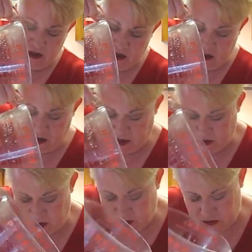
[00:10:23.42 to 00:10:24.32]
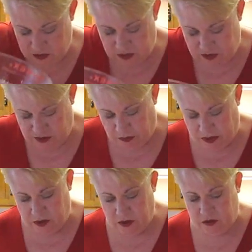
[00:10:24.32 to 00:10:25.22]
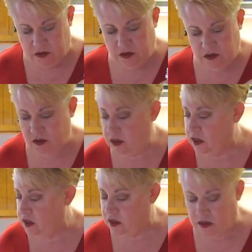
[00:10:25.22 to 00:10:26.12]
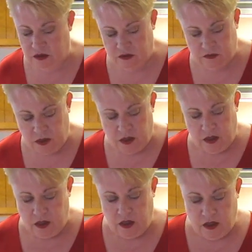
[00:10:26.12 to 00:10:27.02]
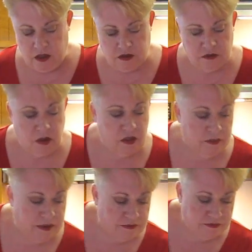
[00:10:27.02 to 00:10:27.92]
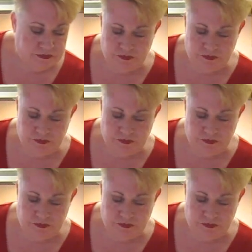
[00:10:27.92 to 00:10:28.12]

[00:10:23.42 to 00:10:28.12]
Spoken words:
and I only spilled a small amount.